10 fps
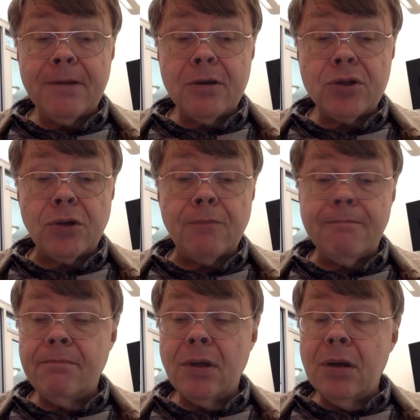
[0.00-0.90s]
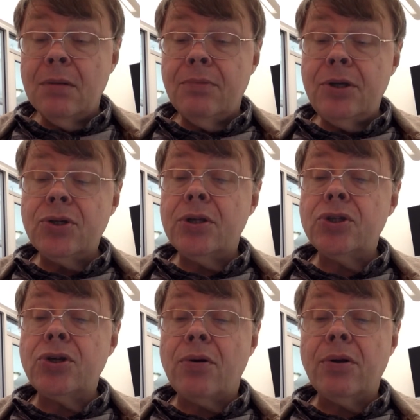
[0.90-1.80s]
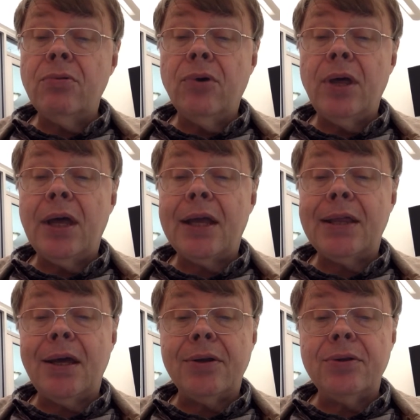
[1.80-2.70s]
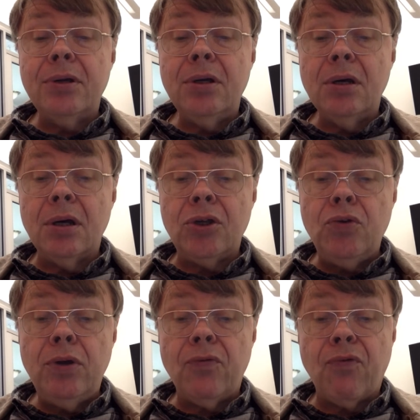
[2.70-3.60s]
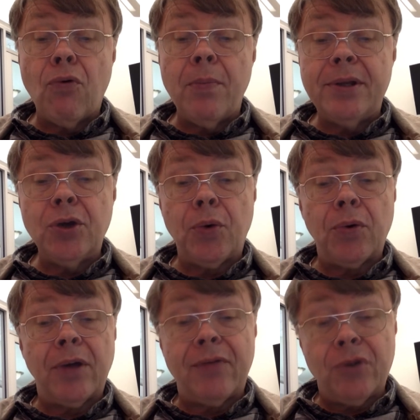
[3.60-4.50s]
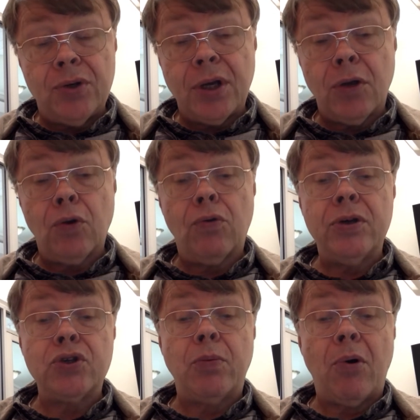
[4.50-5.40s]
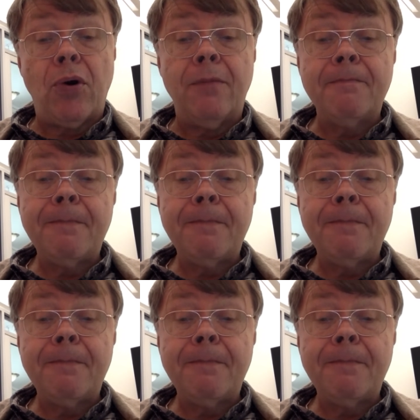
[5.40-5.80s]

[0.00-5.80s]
So please get started looking at that Unit 4 material after you take your quiz tomorrow.